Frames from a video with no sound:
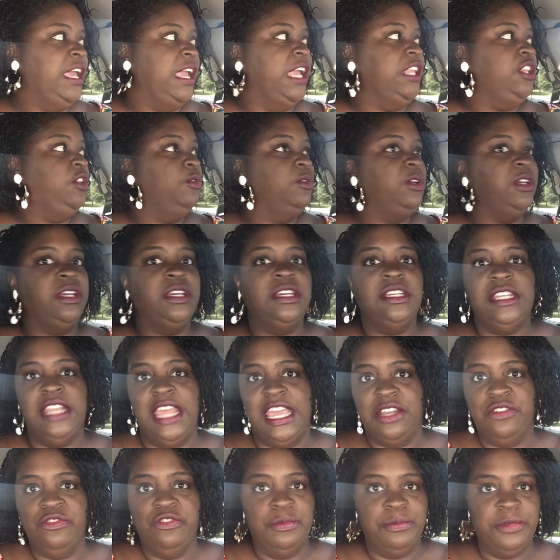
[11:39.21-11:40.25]
and you can
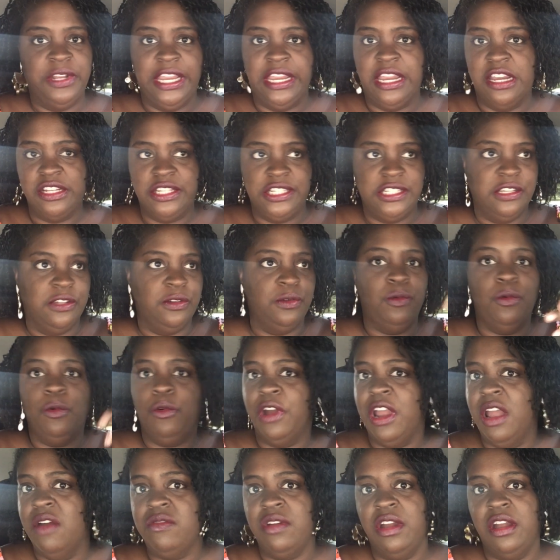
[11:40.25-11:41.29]
connect from there to
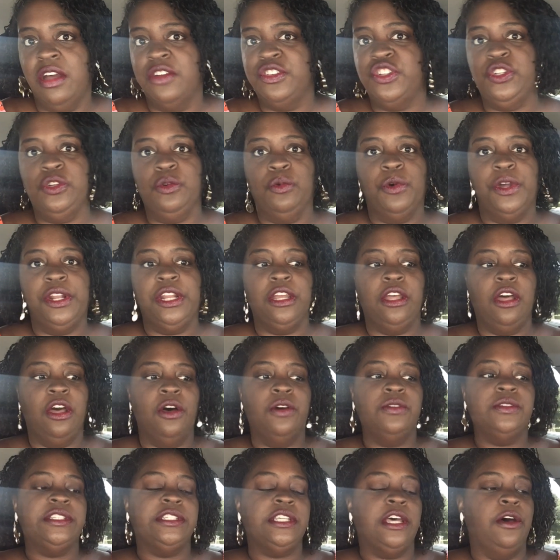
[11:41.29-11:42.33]
wherever else you want to
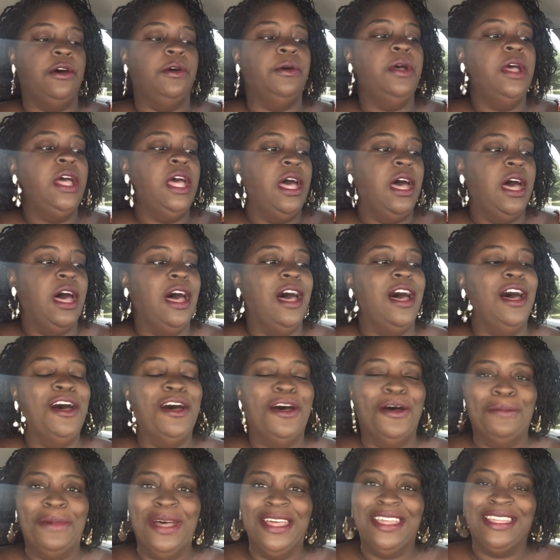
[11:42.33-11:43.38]
go. So
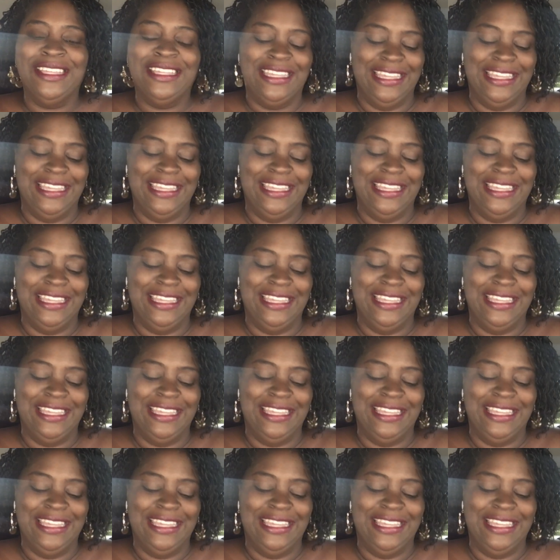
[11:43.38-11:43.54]
um,